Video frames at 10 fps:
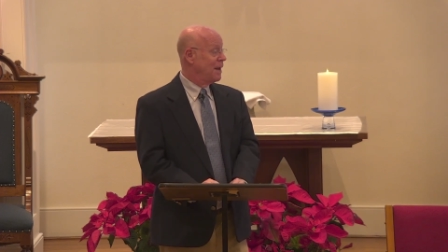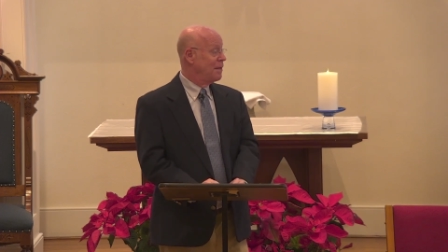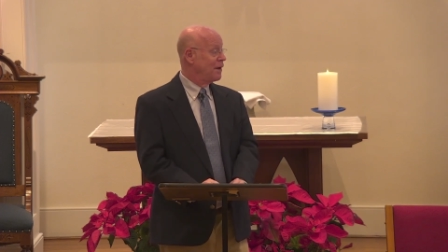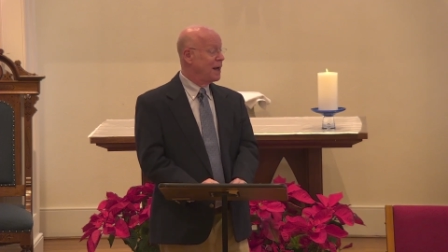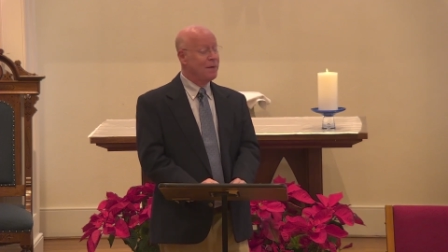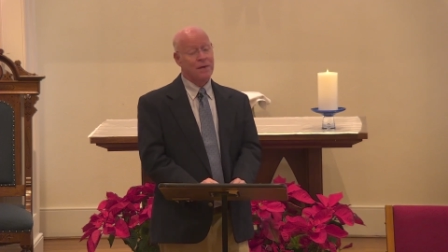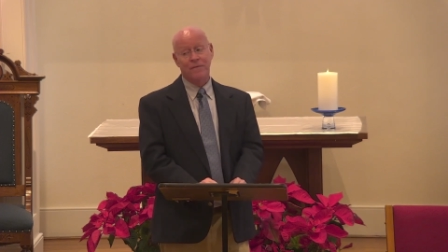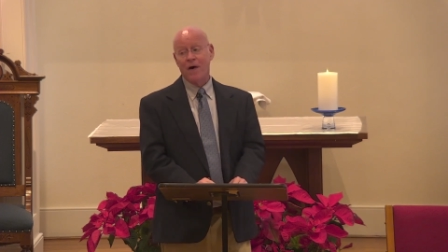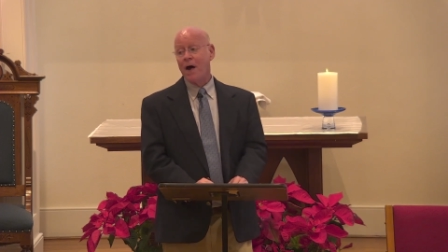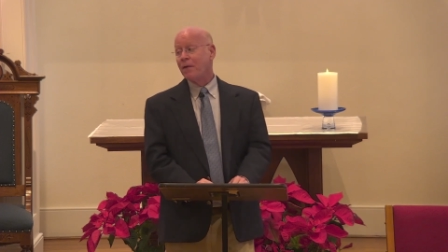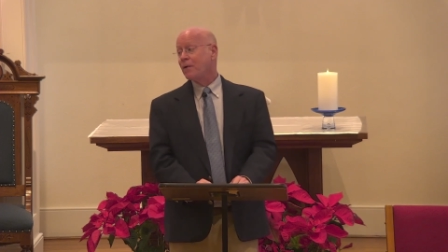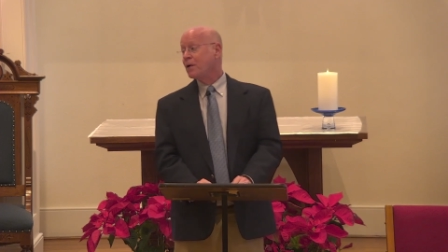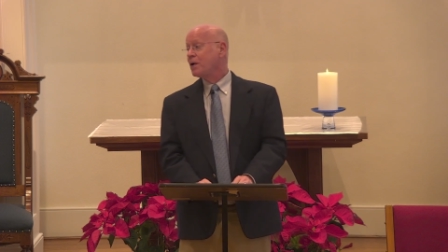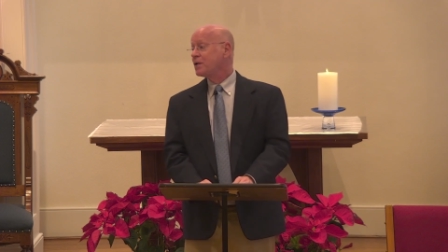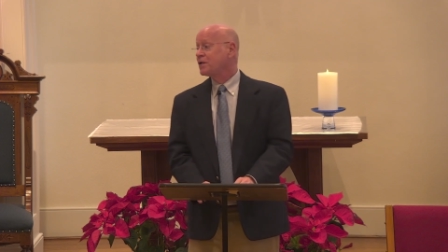In the name of the
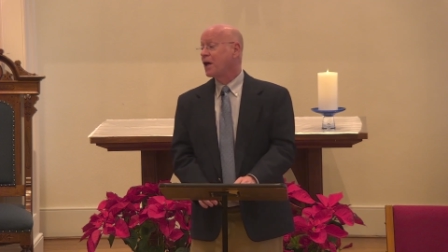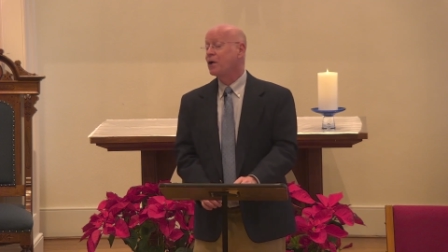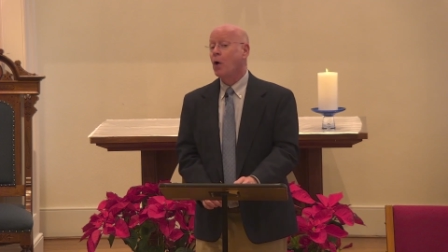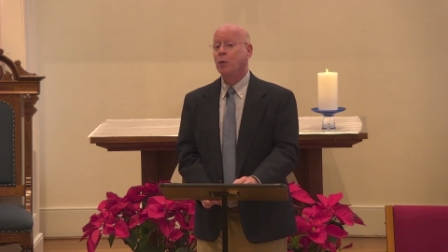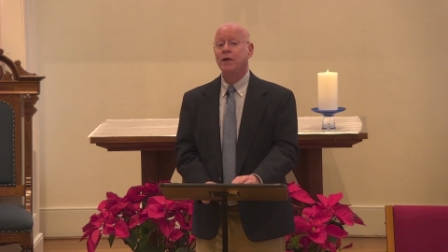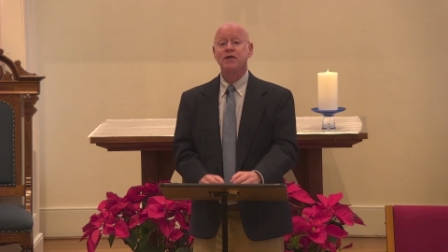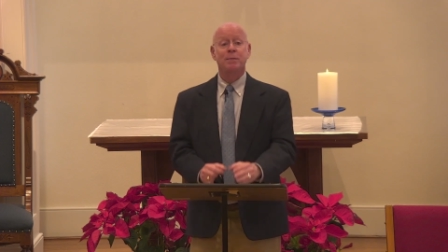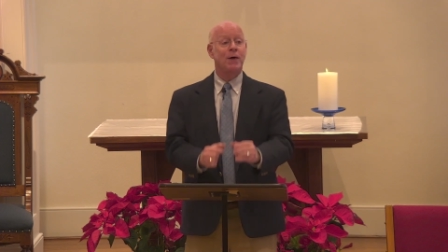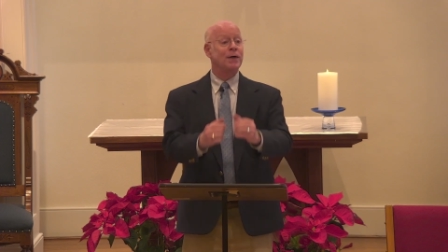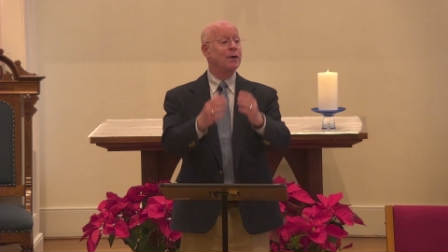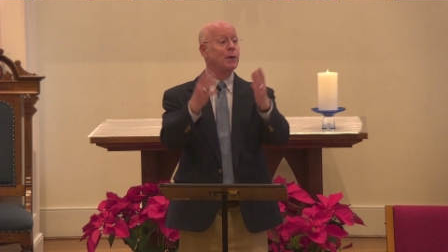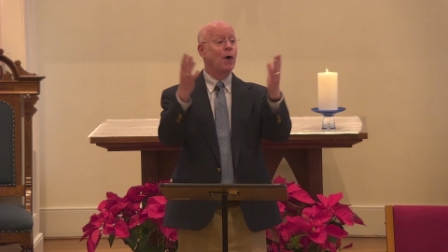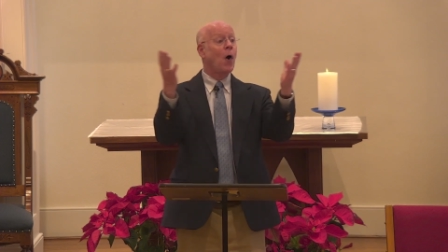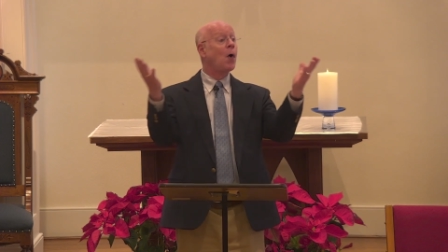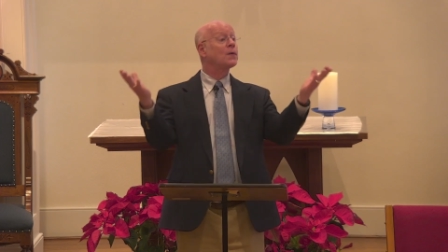Father, Son, and Holy Spirit, and
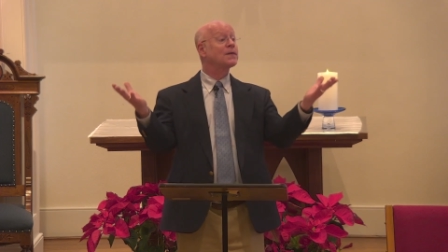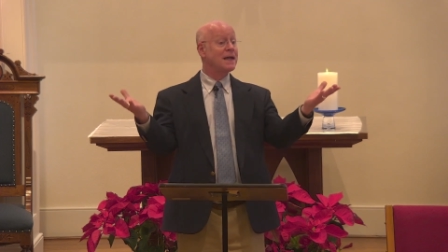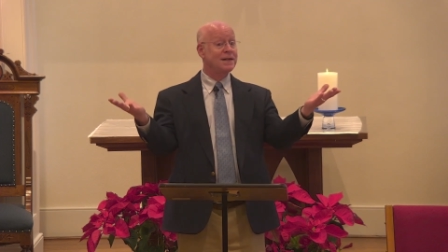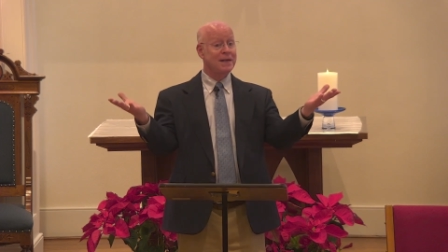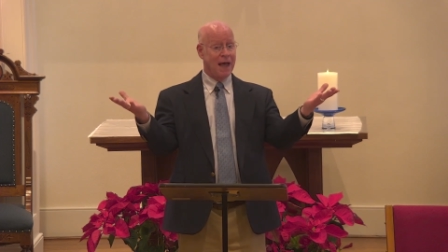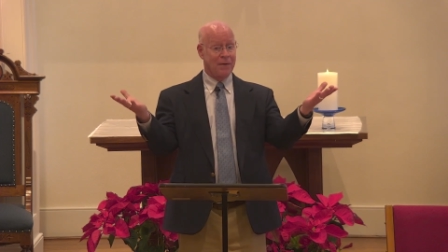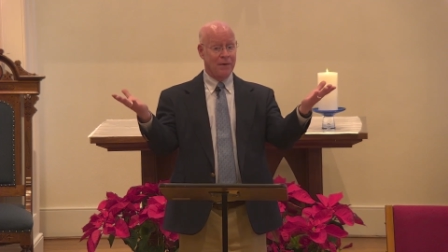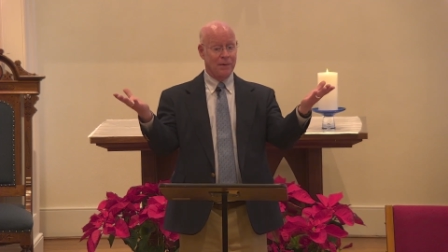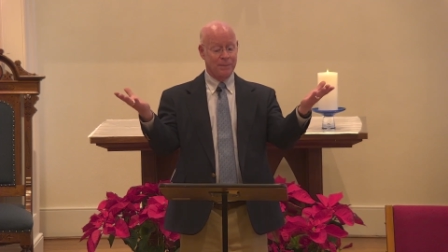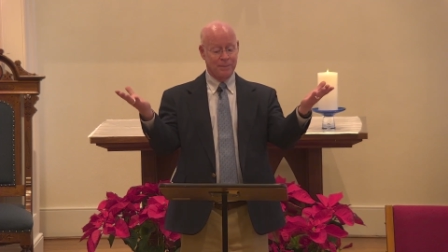we all say together,